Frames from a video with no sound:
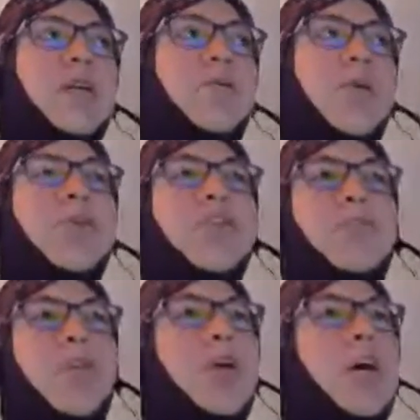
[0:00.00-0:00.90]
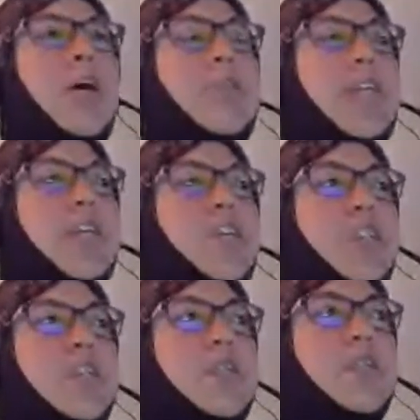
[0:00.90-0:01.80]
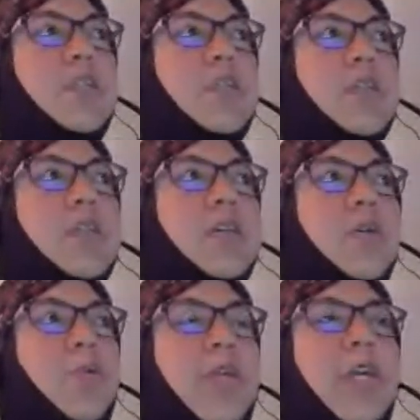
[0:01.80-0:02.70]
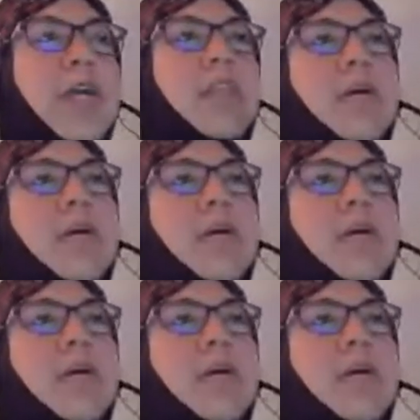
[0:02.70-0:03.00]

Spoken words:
When we deploy our application, we get the